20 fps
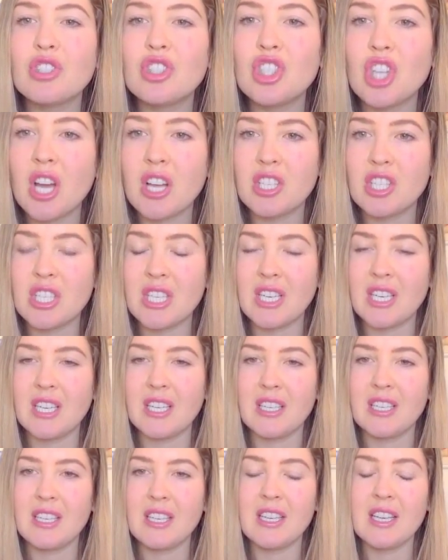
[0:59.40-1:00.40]

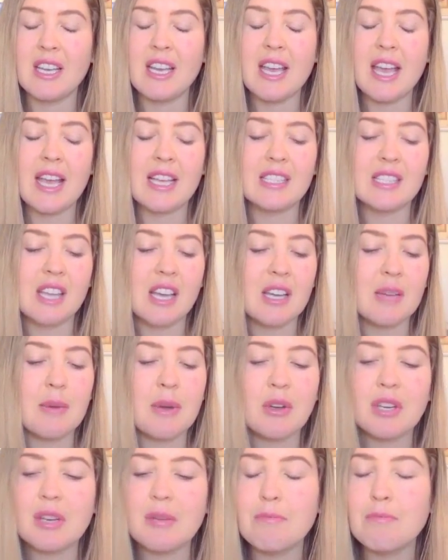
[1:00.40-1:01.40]
judging. It's not
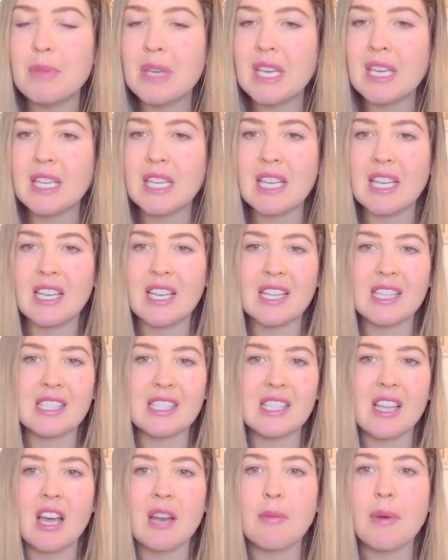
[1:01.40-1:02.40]
about competing.
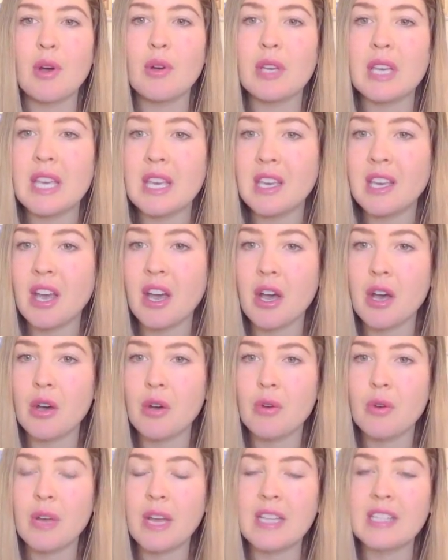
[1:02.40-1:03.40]
It's not about
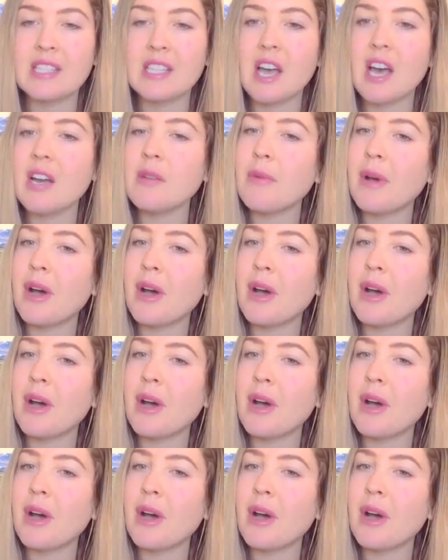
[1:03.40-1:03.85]
ego. It's not